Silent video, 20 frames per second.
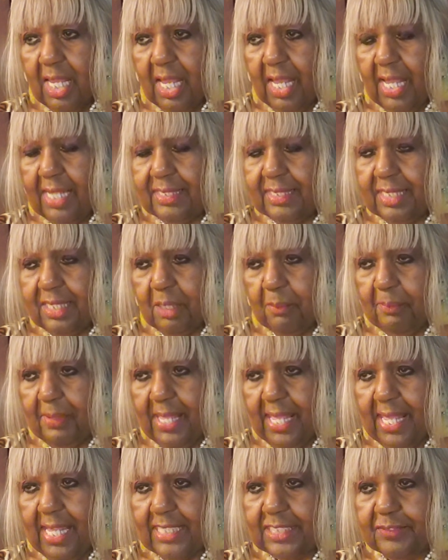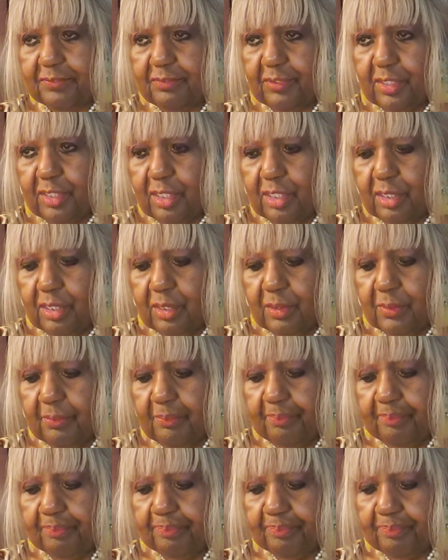I did a pass for her.
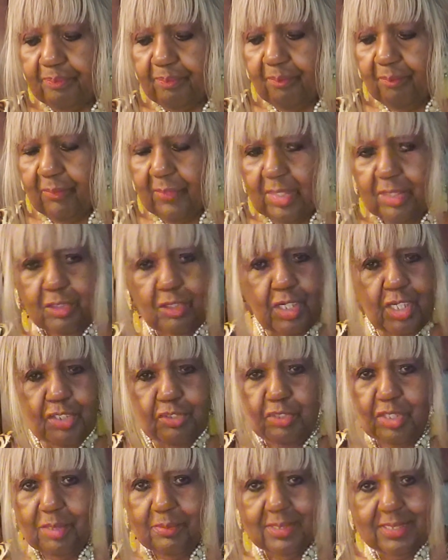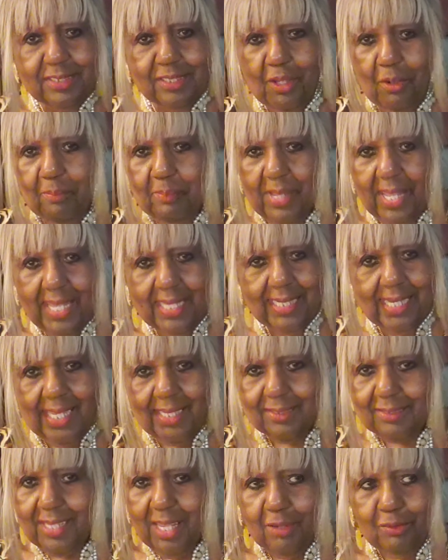You know, they treated me so
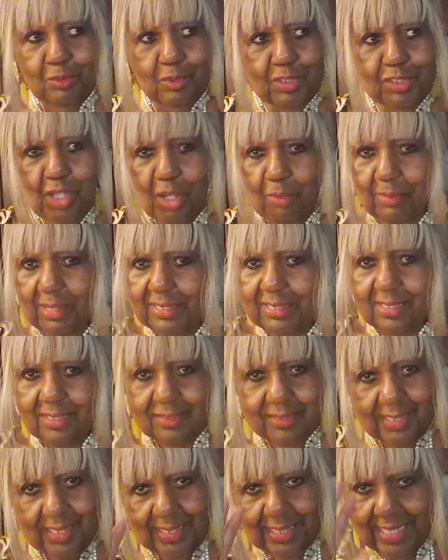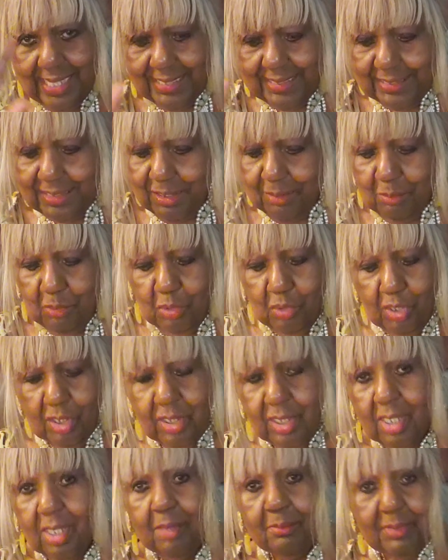bad. I don't want to talk about Delta Airlines anymore
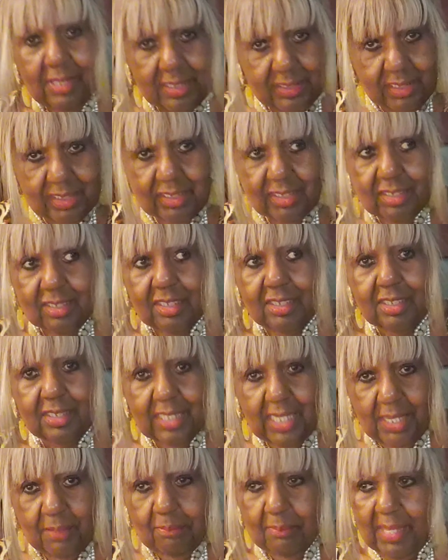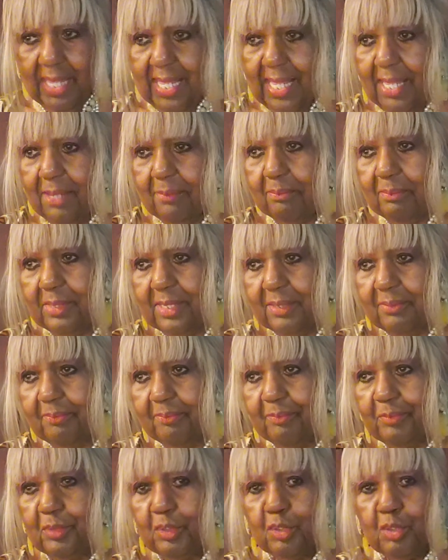because it's good and bad. But
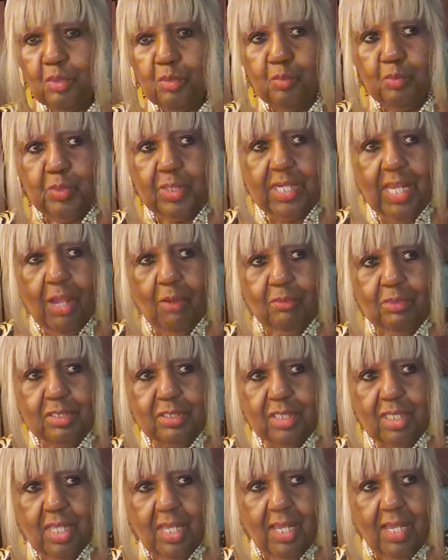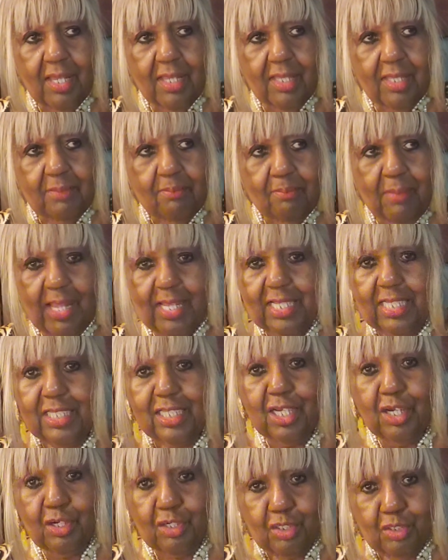when I was at my
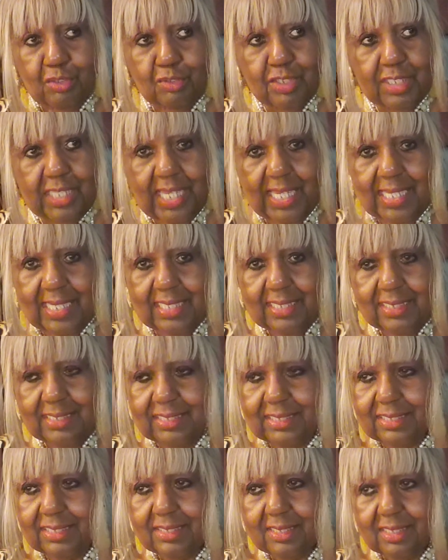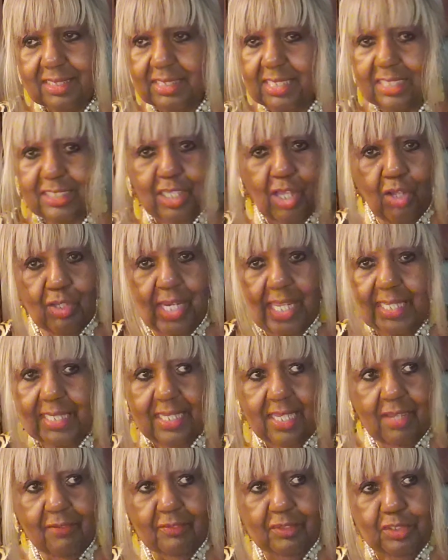clerical days, because that's all I
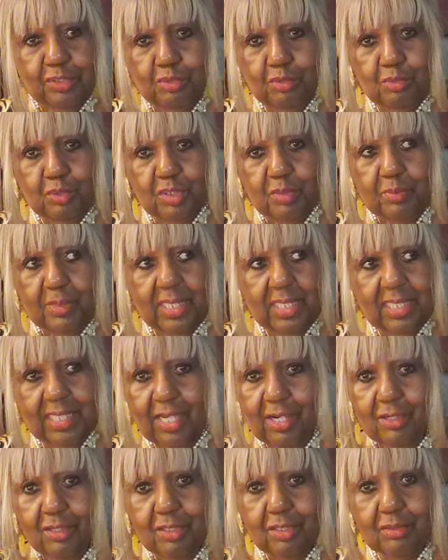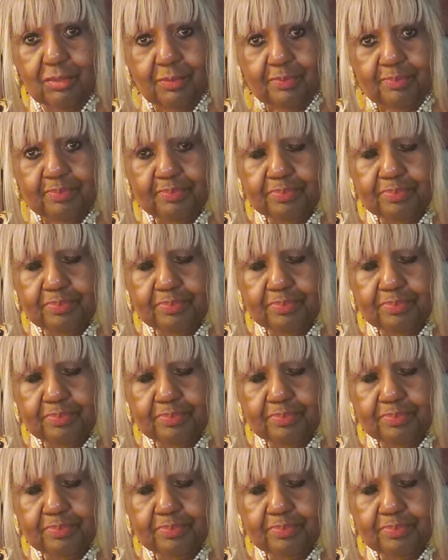could ever do was be clerical